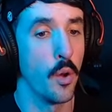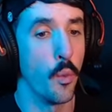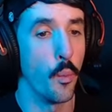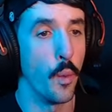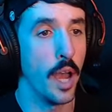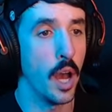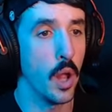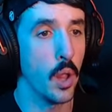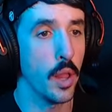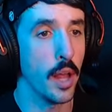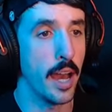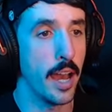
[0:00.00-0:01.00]

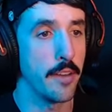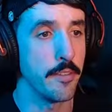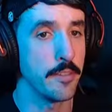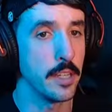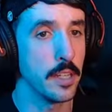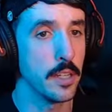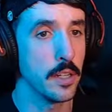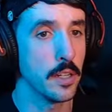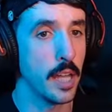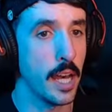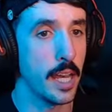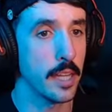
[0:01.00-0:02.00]
Well, I feel
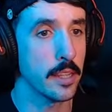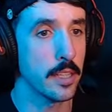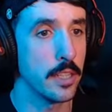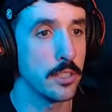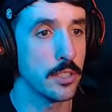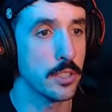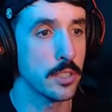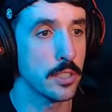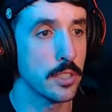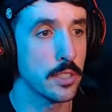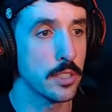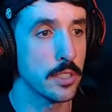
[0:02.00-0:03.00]
like
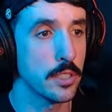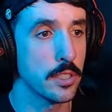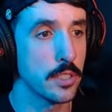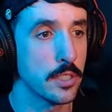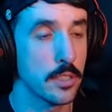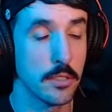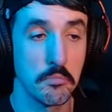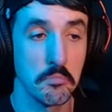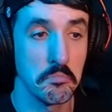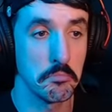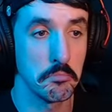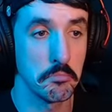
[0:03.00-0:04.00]
there's...
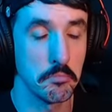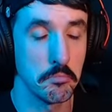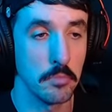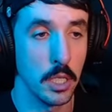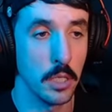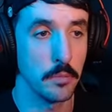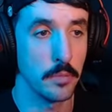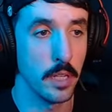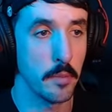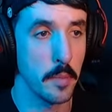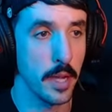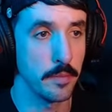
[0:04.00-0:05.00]
No, nope,
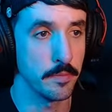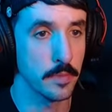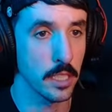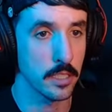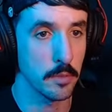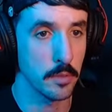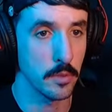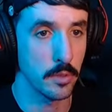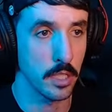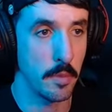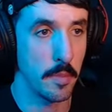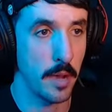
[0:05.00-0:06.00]
never mind. I thought something was
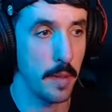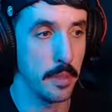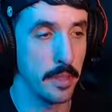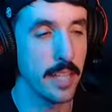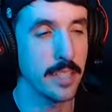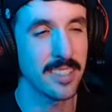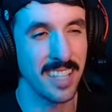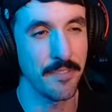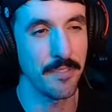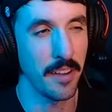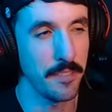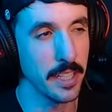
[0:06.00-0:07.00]
going to be behind me. That's
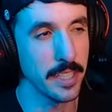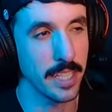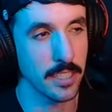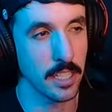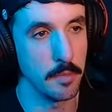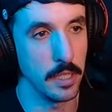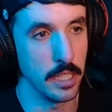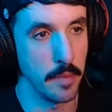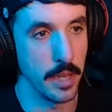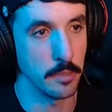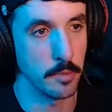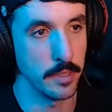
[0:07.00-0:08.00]
that. I feel like that's going to be in the
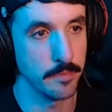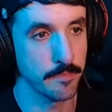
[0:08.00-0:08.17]
basement.